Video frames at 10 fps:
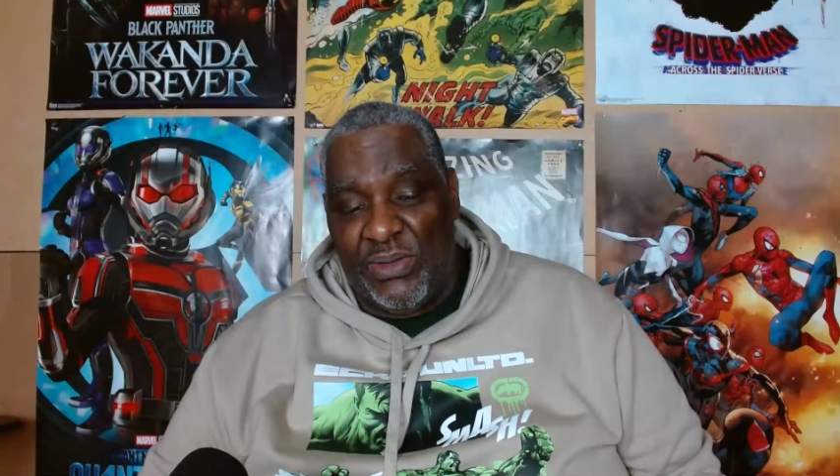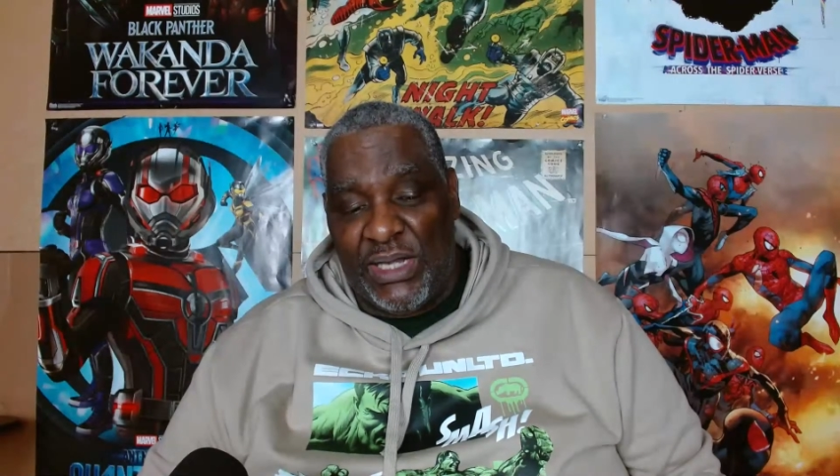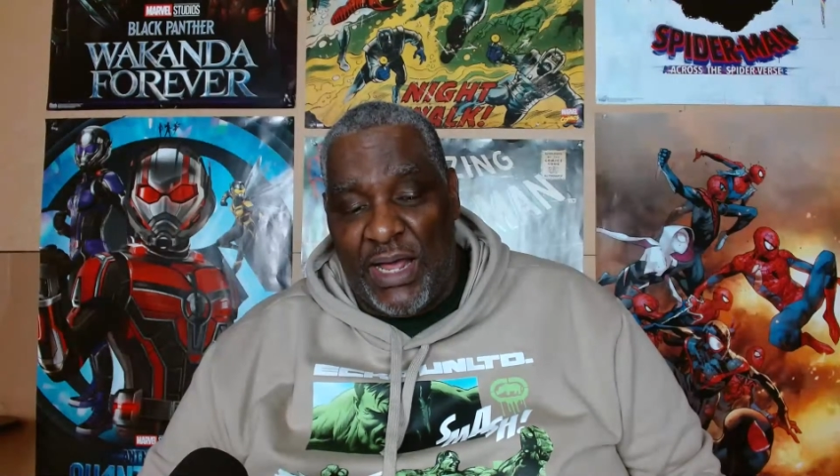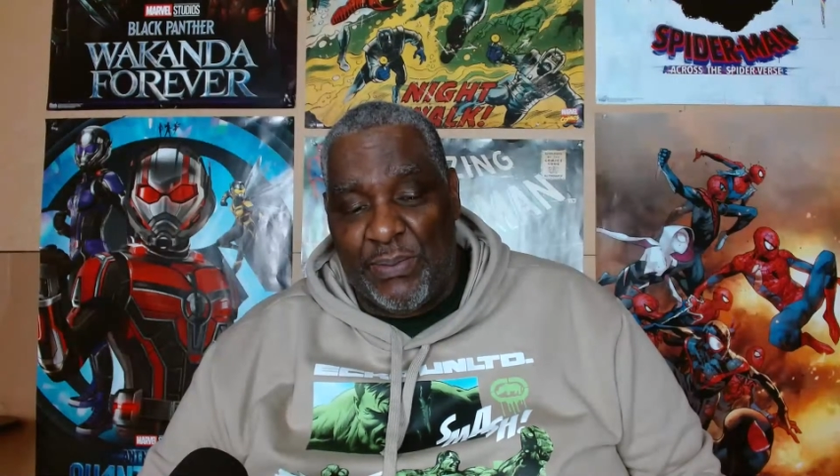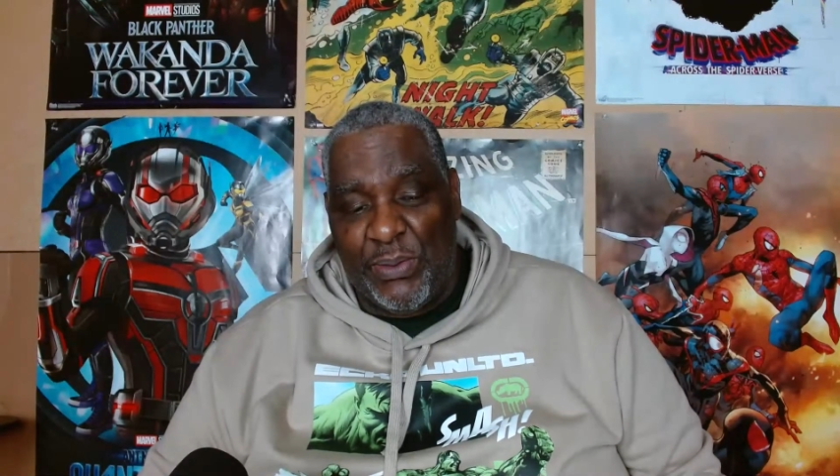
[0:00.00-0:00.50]
a
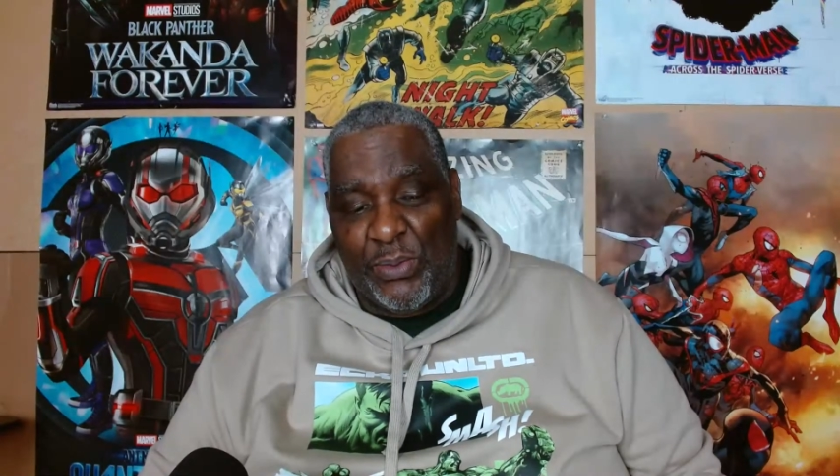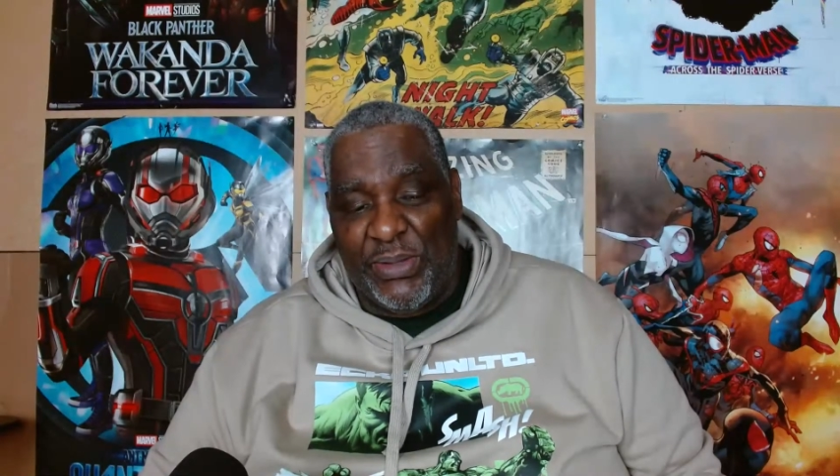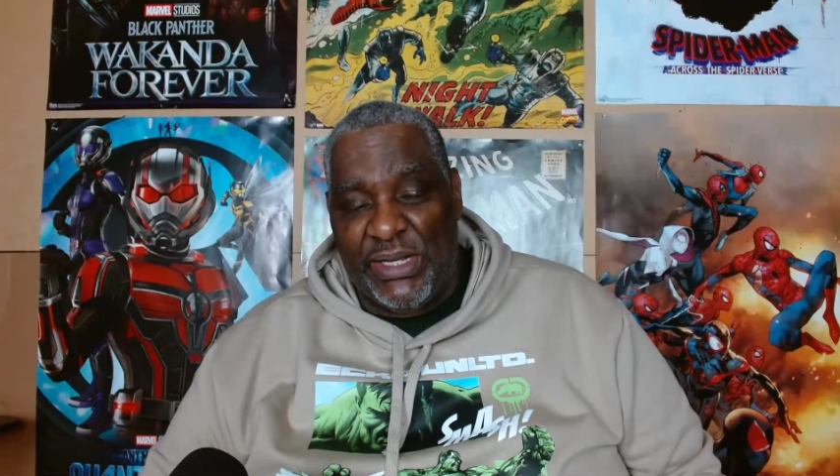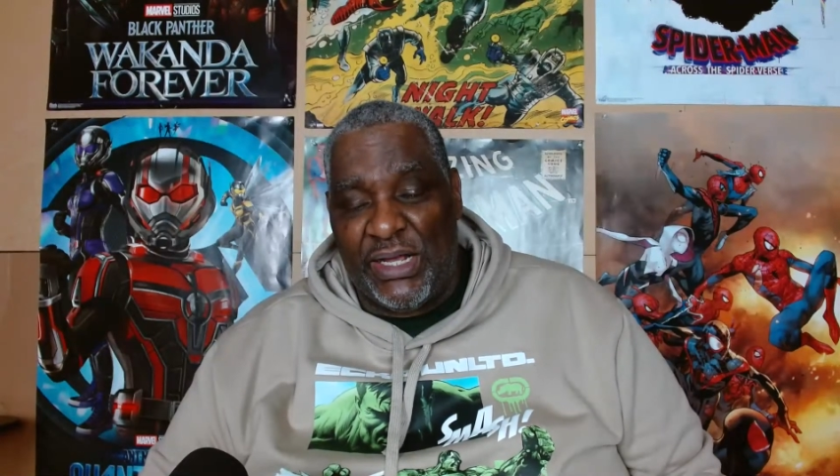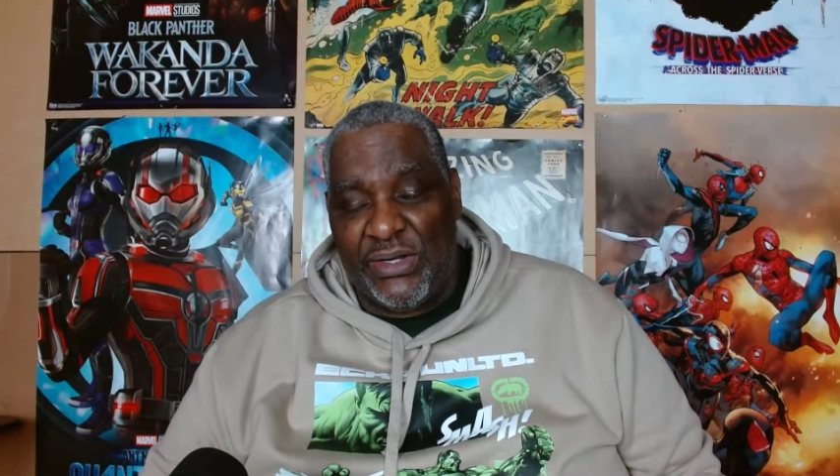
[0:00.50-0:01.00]
lot of people
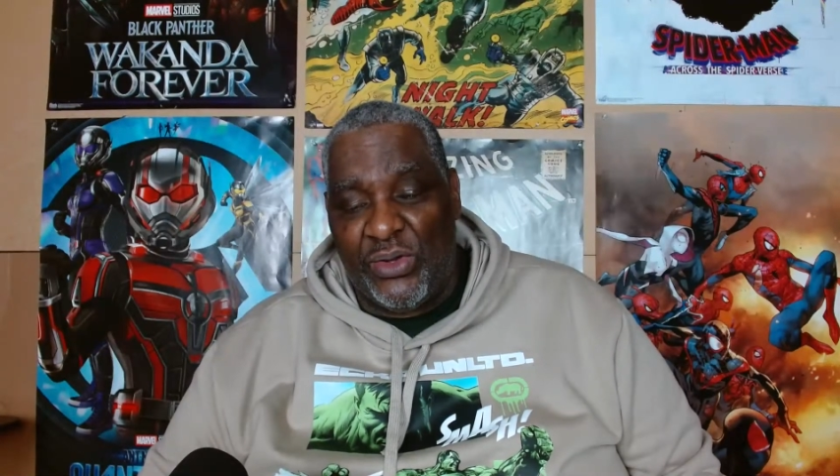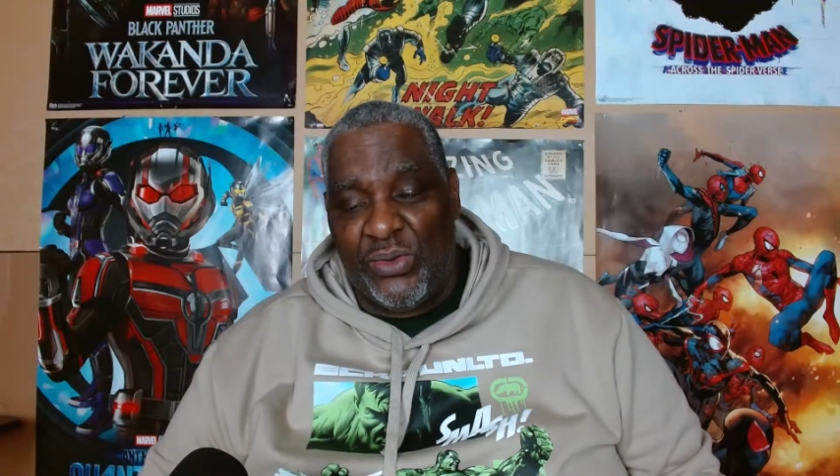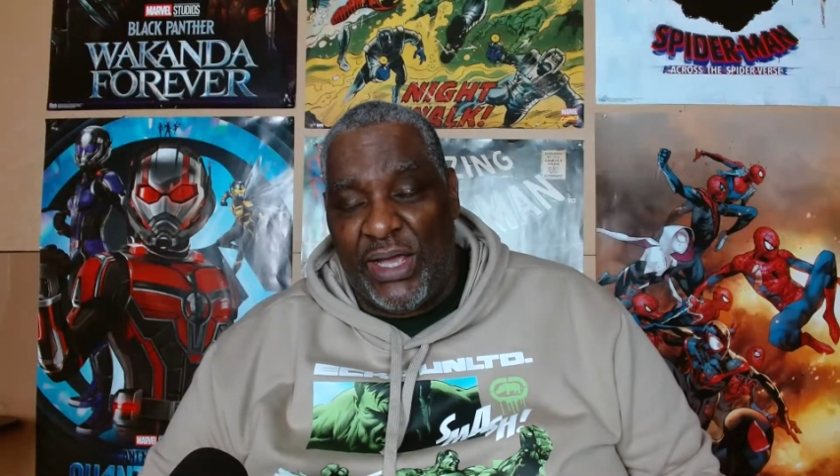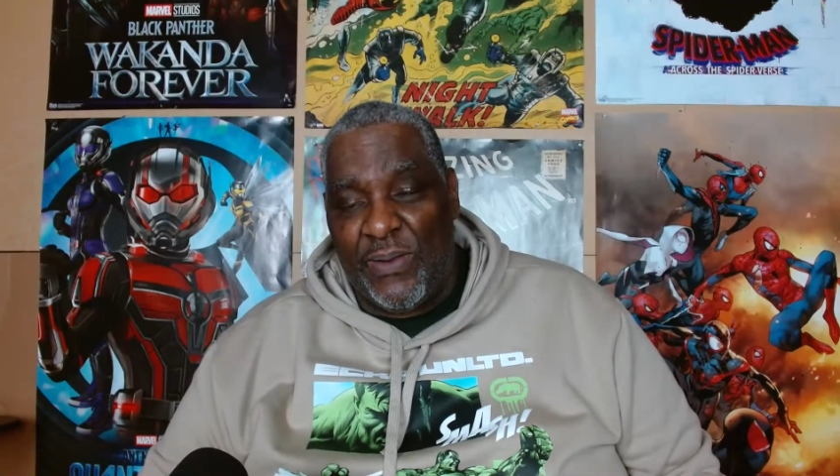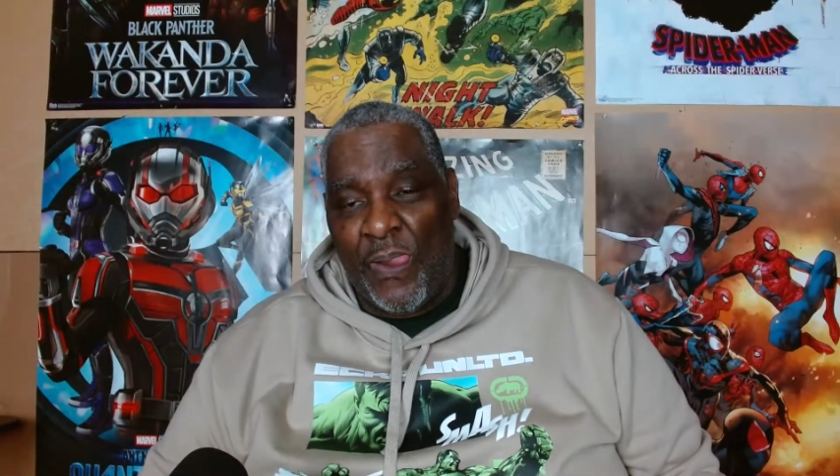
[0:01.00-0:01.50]
may not know
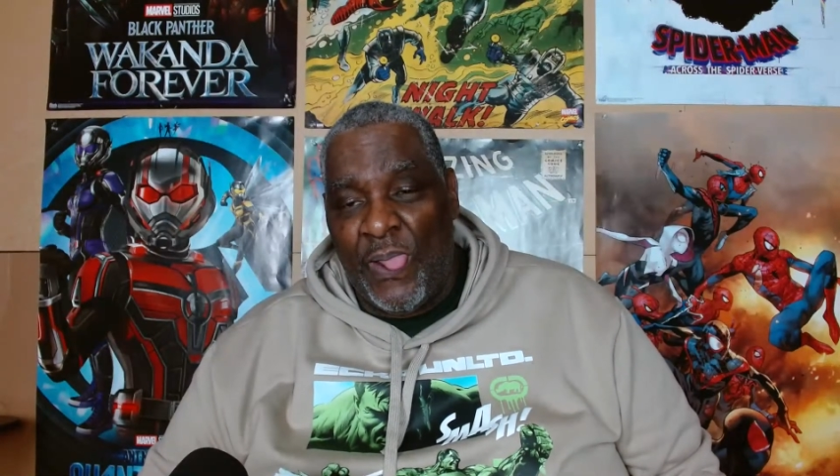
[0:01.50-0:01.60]
that,